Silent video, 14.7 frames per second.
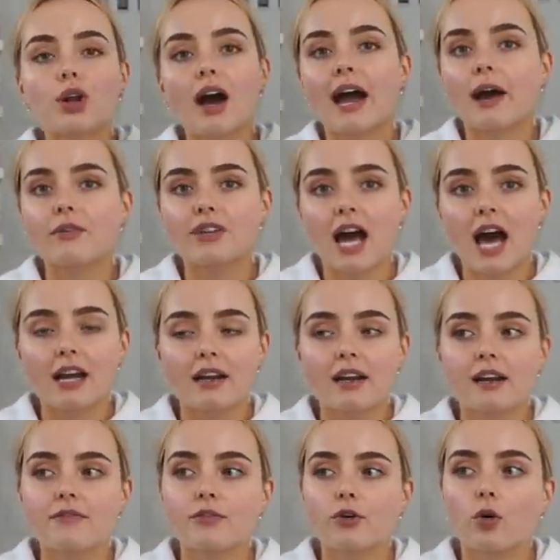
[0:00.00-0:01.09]
I haven't had
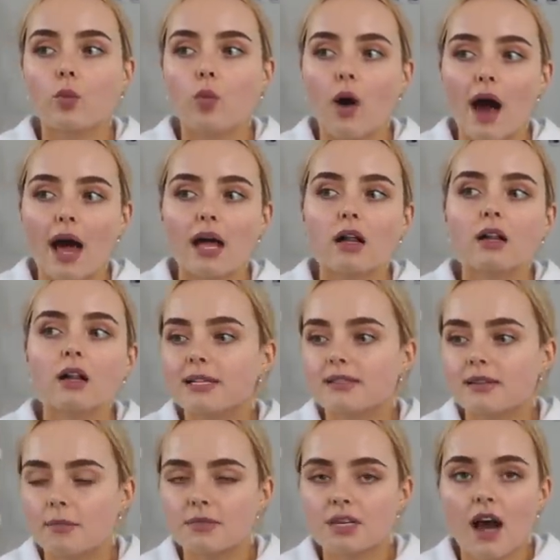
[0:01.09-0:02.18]
any for a while. And
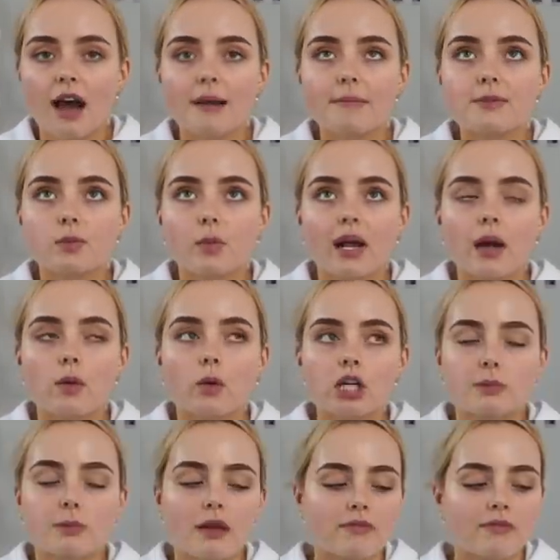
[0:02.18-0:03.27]
sometimes when I
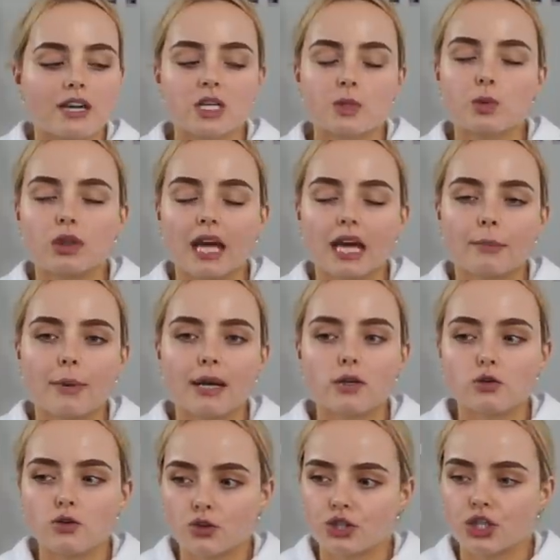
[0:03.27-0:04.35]
wash my face with like my
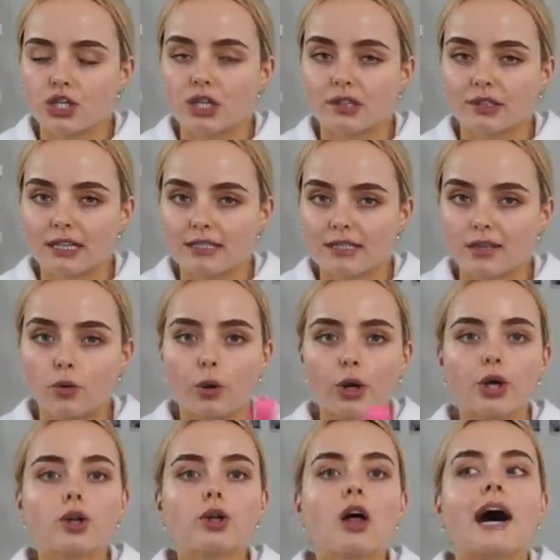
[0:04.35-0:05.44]
Neutrogena cleansing
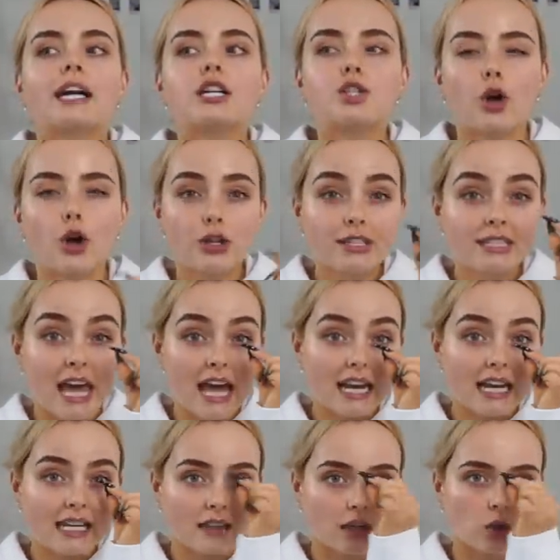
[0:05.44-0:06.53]
oil, I don't
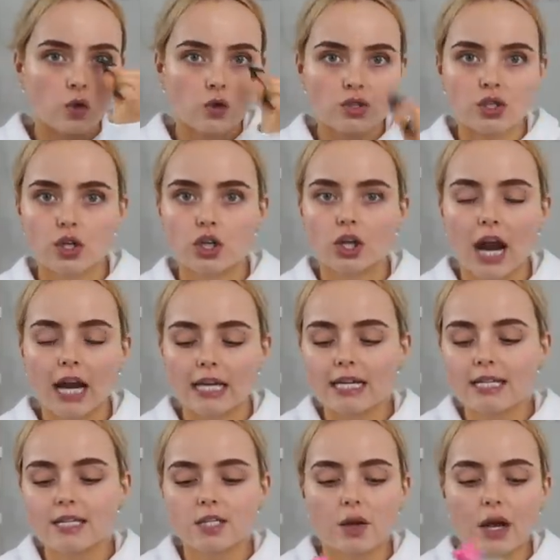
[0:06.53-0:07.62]
get in the nooks and
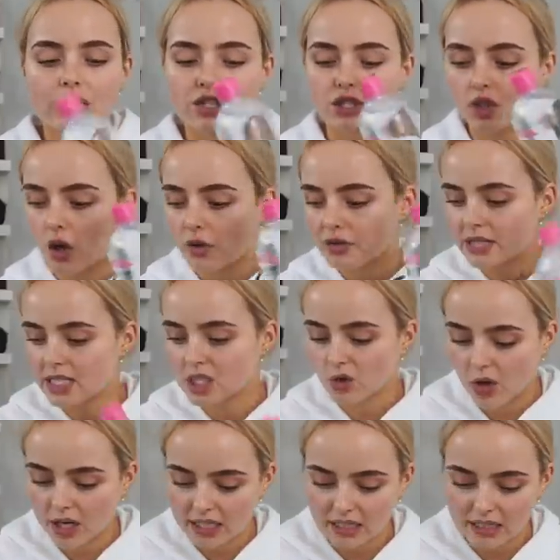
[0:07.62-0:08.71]
crannies. So I just got this so
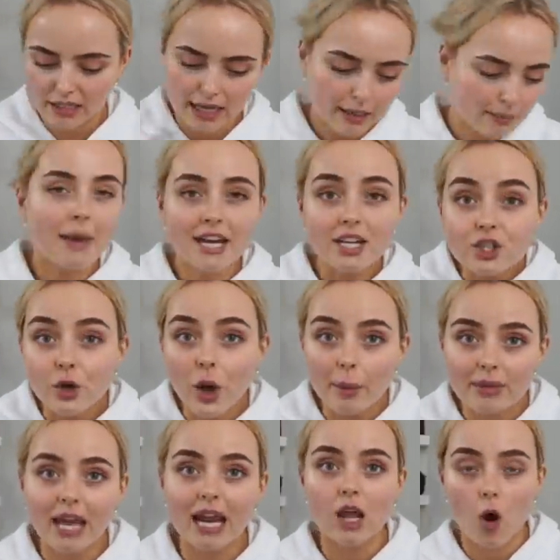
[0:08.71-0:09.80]
I can like make sure
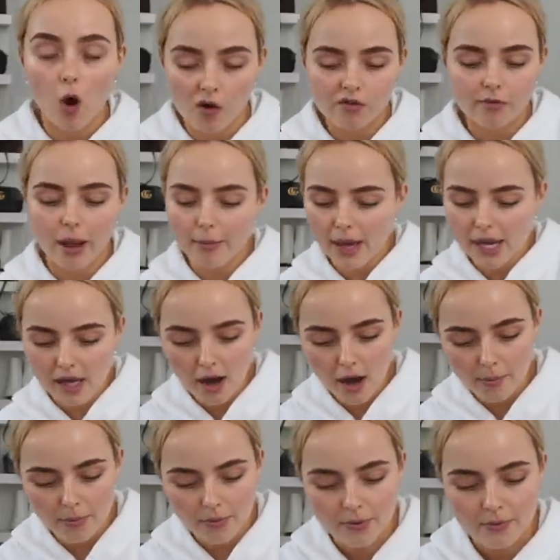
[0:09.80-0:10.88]
I'm getting off my makeup.